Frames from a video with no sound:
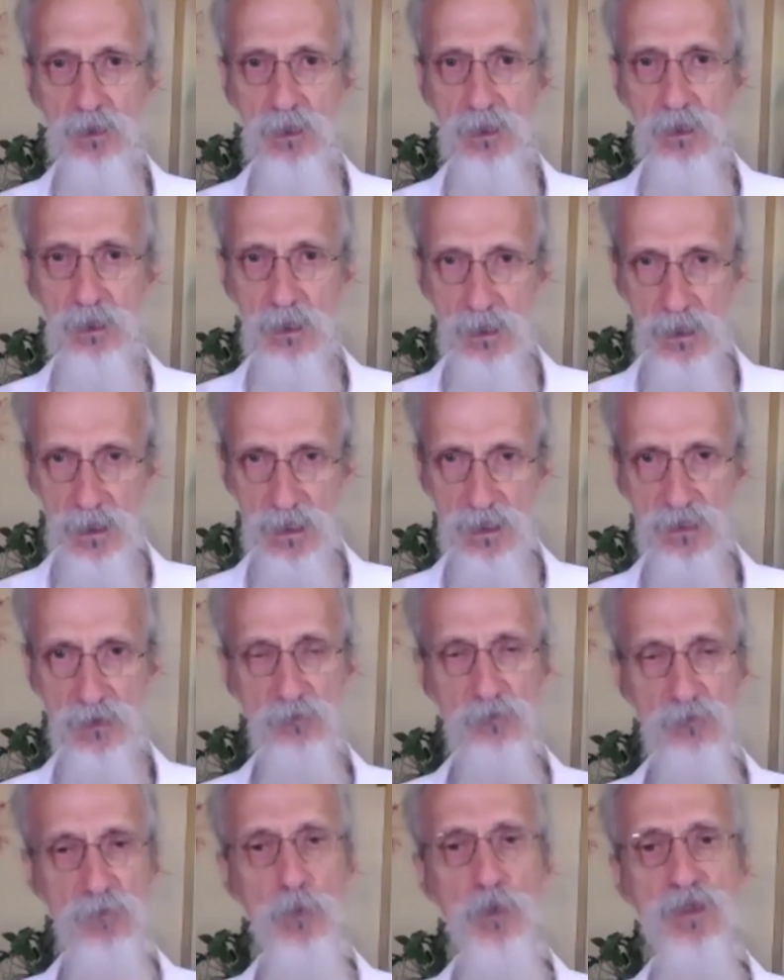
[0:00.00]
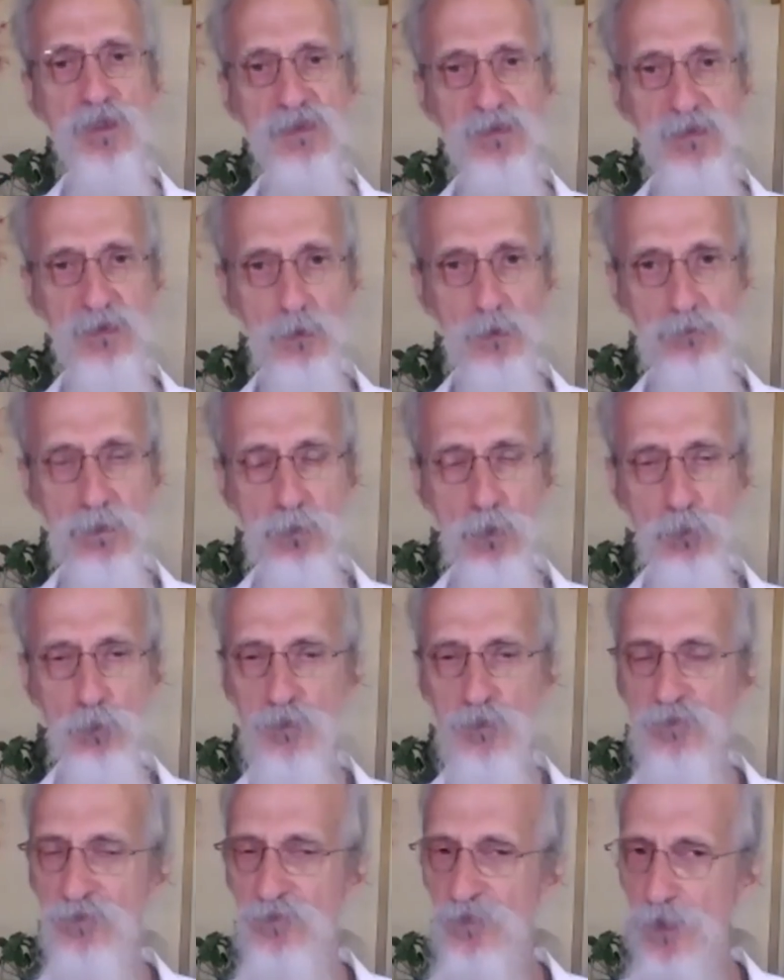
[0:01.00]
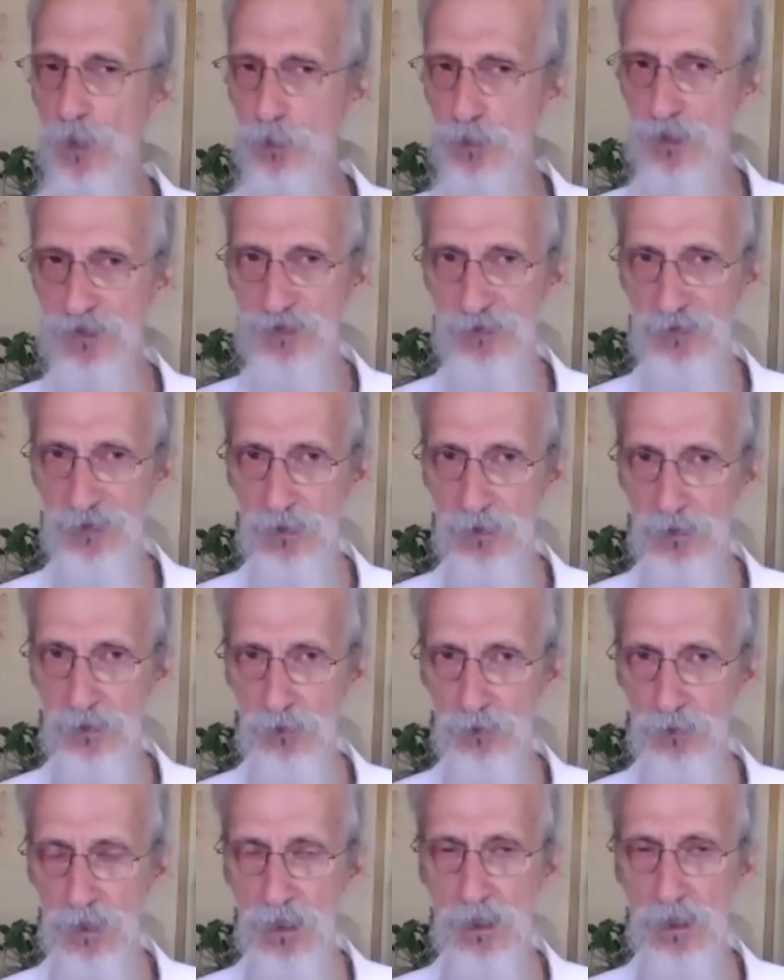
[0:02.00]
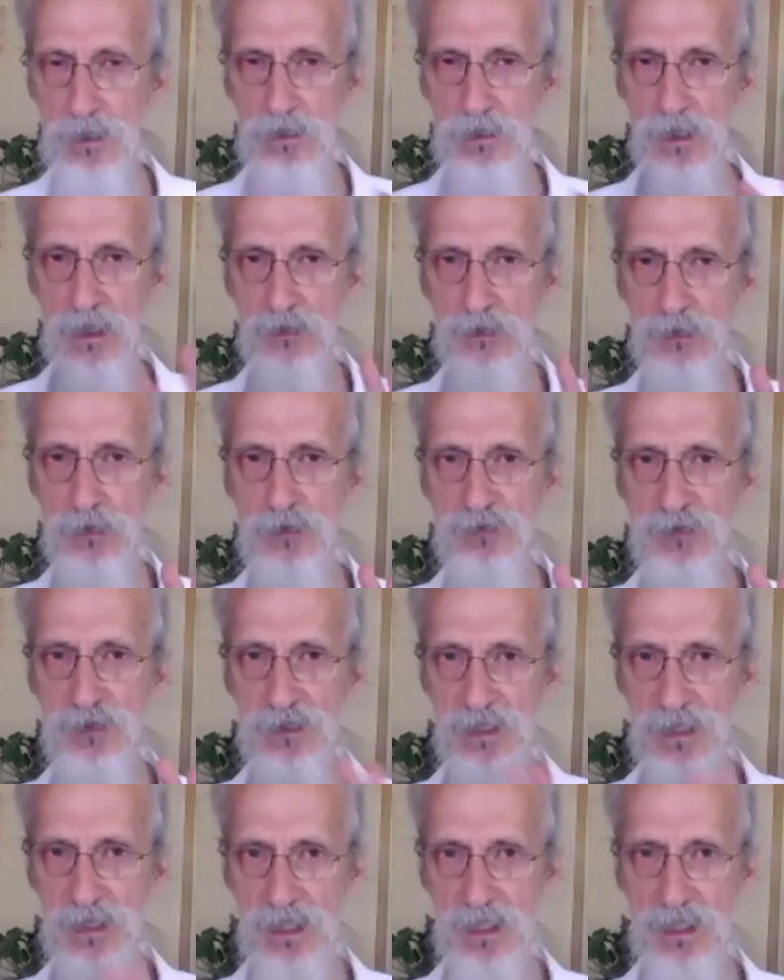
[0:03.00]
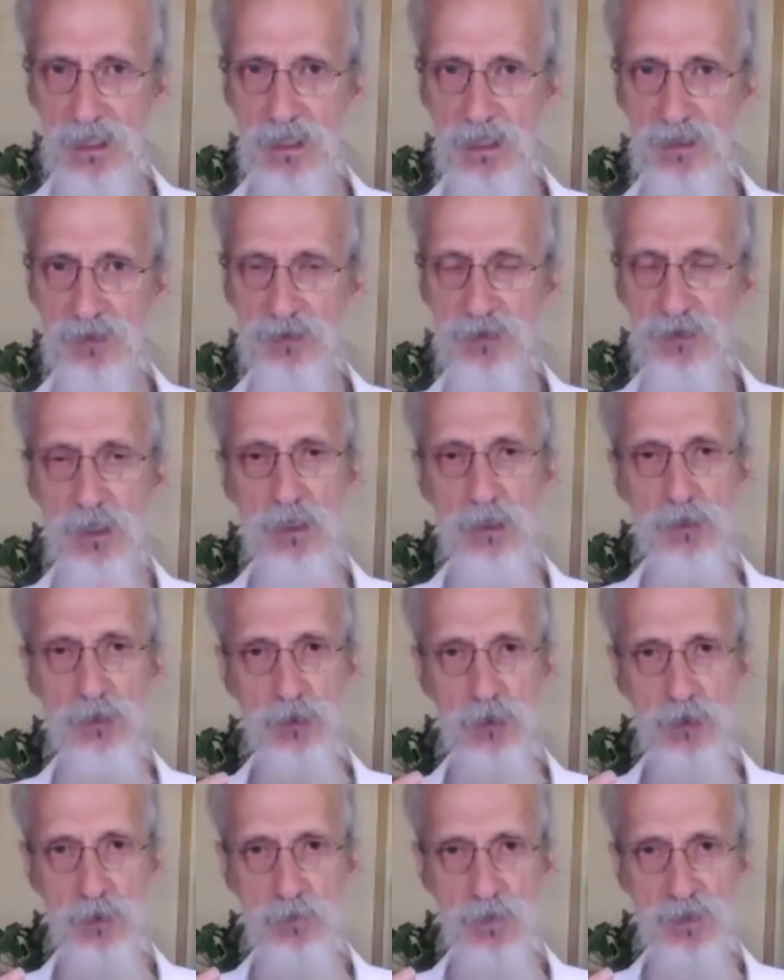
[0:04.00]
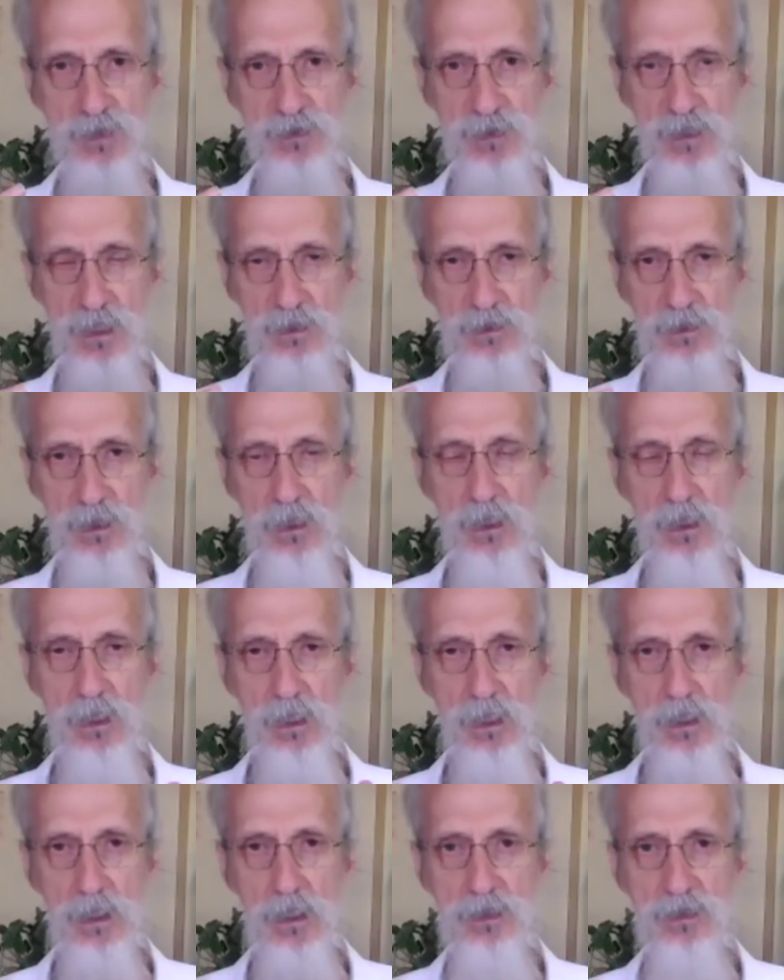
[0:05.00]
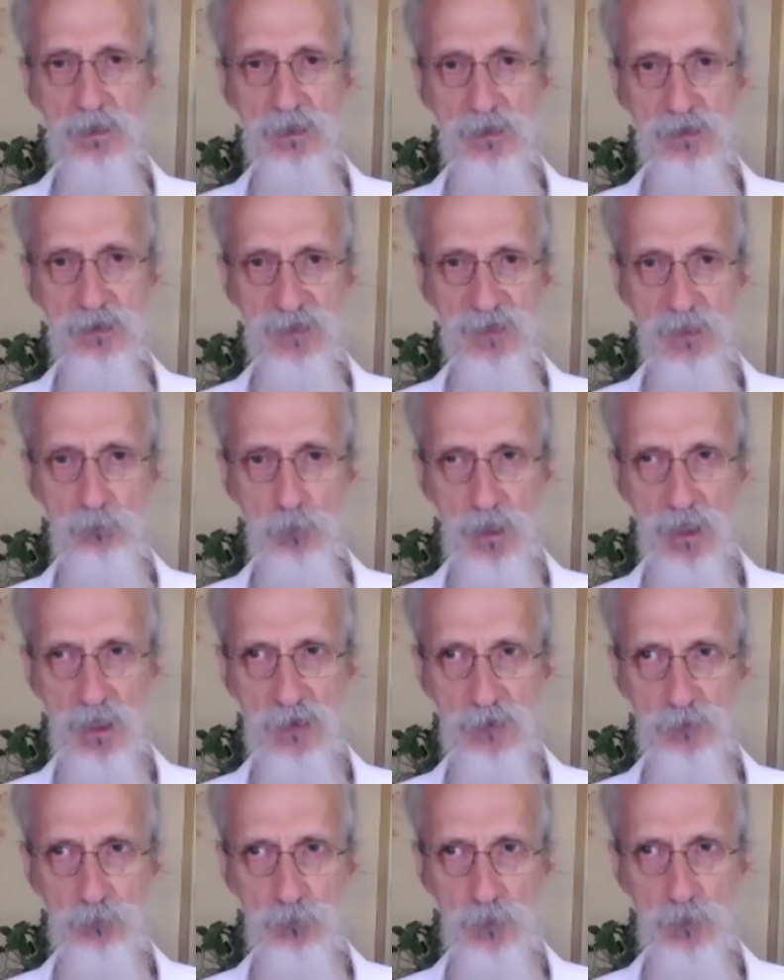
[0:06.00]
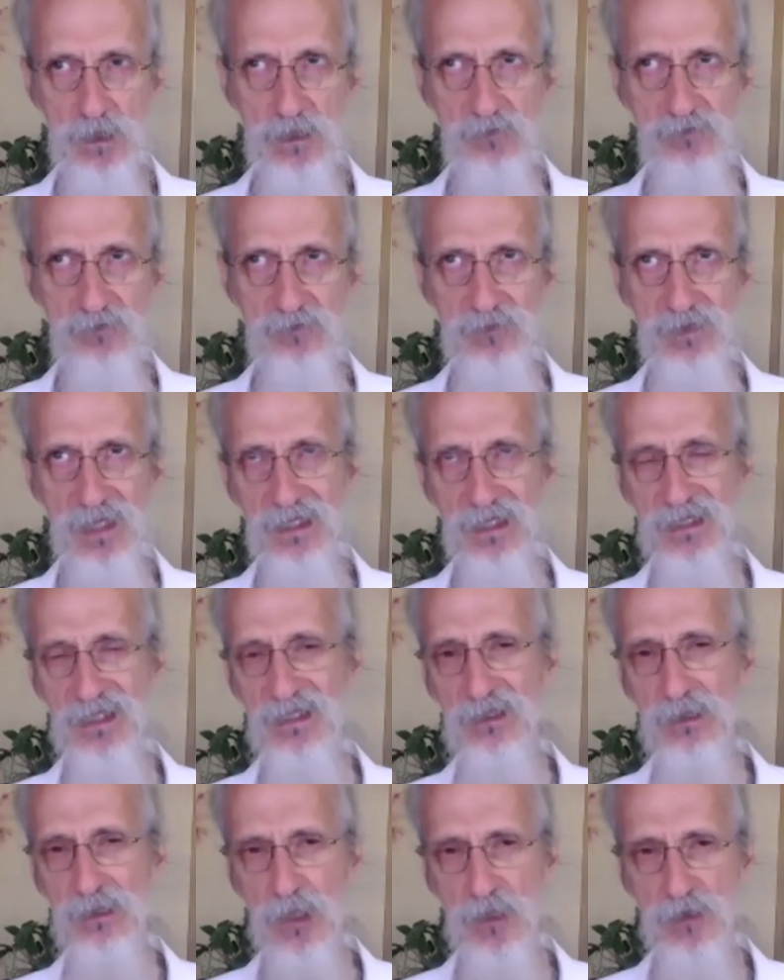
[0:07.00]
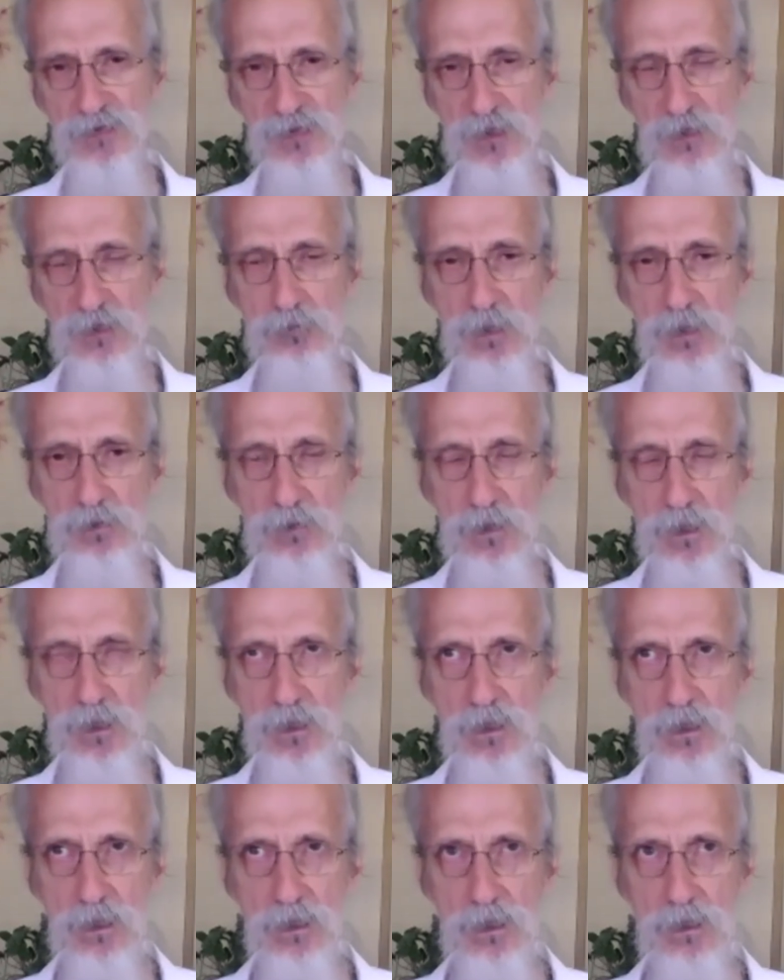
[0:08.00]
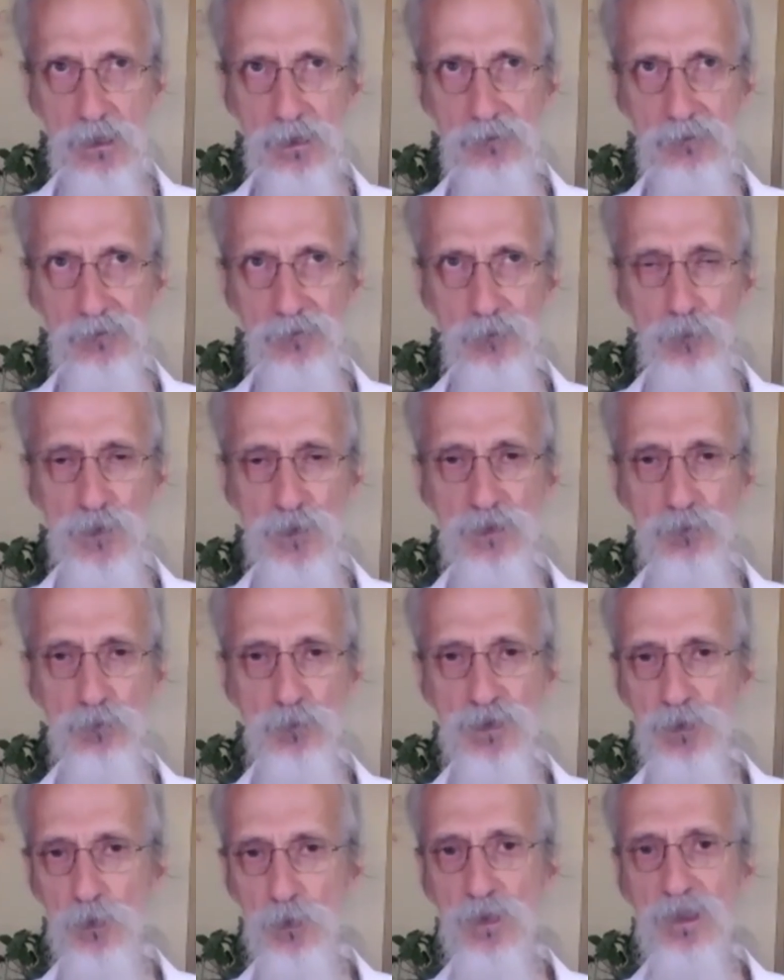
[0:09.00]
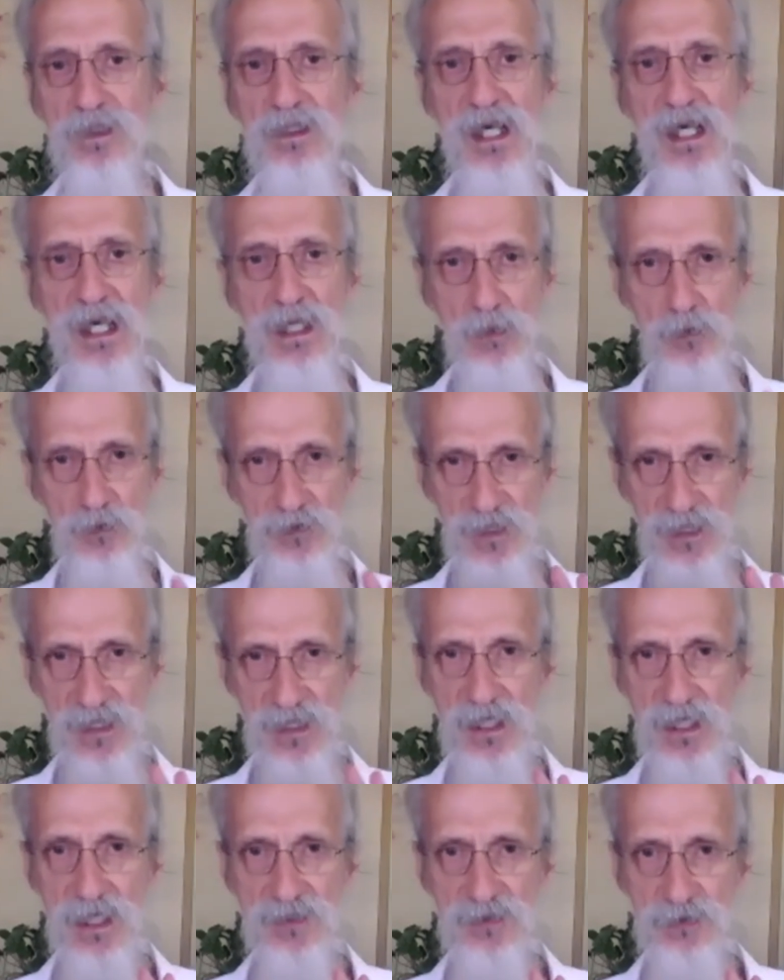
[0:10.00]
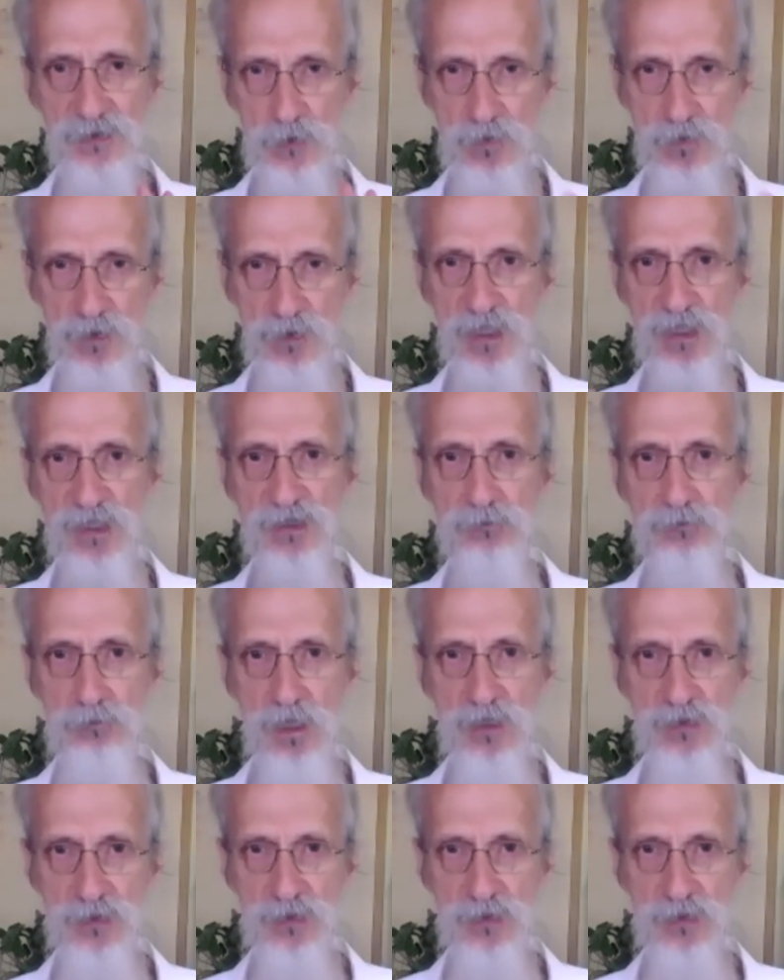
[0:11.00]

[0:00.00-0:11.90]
And very skilled, people were very skilled at using hands to communicate. In some ways we've not only lost it, but we don't rely on the hands to communicate as much.